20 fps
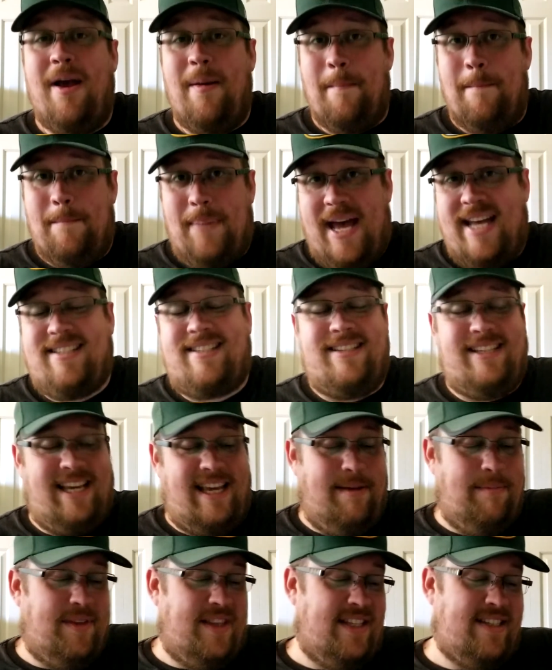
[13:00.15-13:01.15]
best
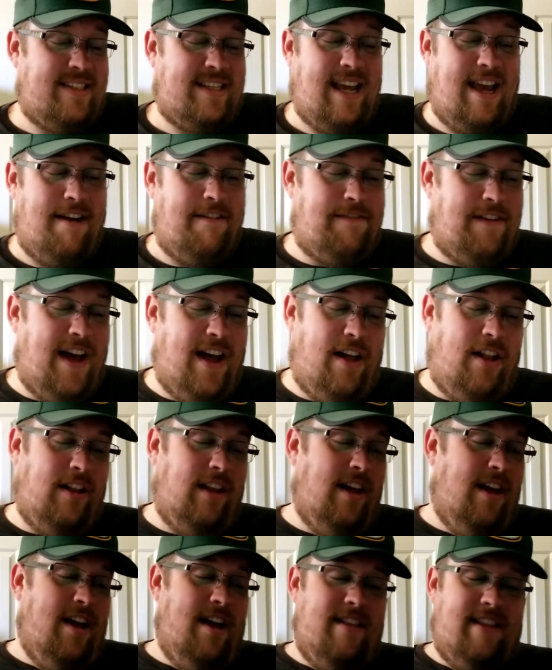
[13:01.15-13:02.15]
team in the C F
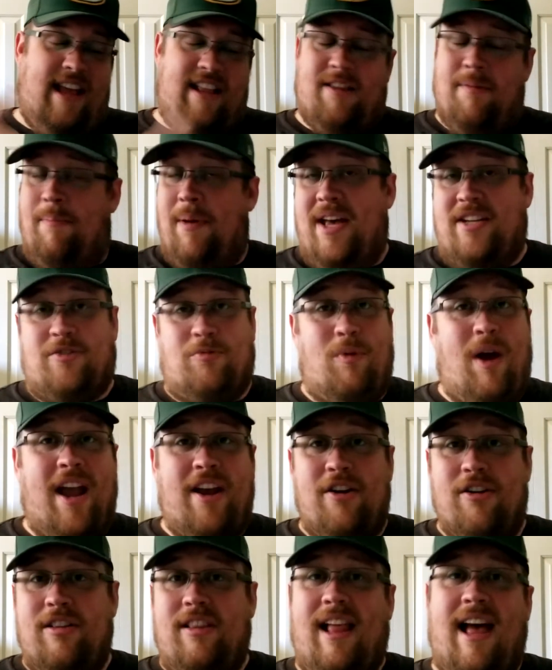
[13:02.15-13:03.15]
L. They had the best
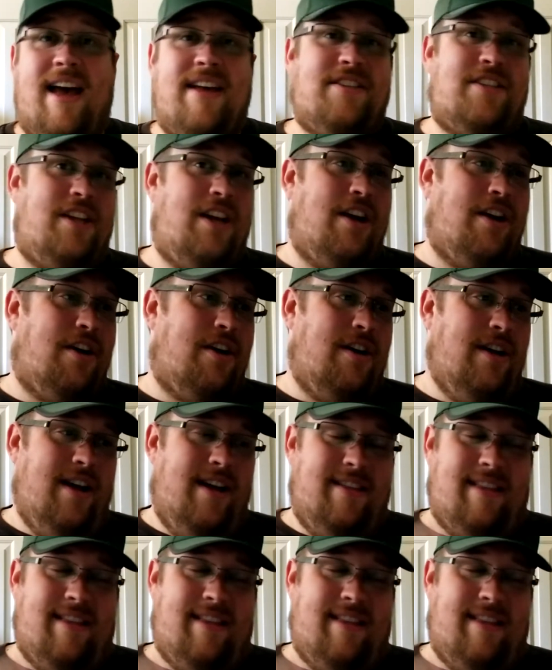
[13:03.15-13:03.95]
record last year.